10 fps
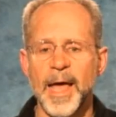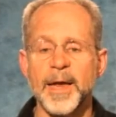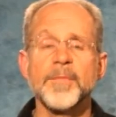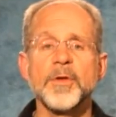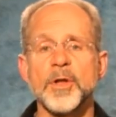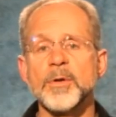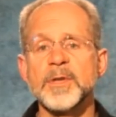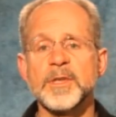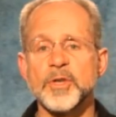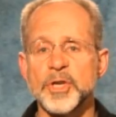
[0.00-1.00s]
and if you
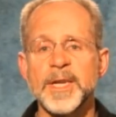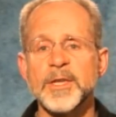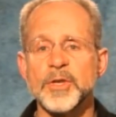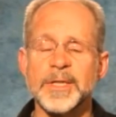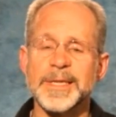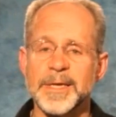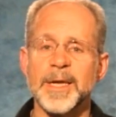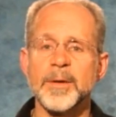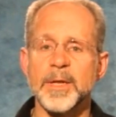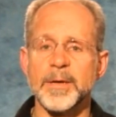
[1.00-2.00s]
notice a change in the
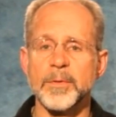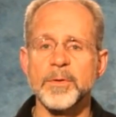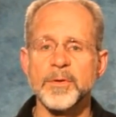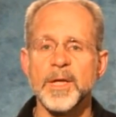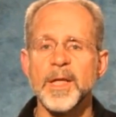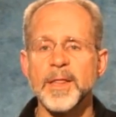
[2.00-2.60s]
sound levels,